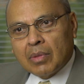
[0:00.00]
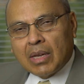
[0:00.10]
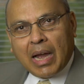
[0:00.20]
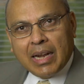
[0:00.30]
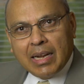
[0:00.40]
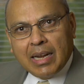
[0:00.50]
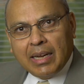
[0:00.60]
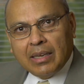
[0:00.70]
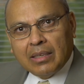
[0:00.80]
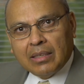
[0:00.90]

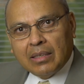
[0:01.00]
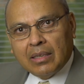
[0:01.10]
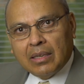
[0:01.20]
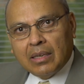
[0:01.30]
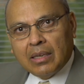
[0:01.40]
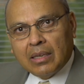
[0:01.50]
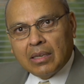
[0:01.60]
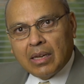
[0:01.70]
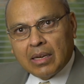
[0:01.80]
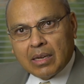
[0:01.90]
kindly
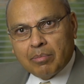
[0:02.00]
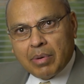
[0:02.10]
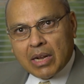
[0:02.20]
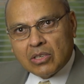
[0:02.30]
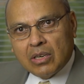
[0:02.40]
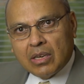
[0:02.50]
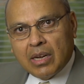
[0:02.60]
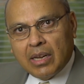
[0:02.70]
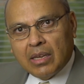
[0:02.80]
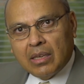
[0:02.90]
and
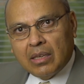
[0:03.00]
compassionately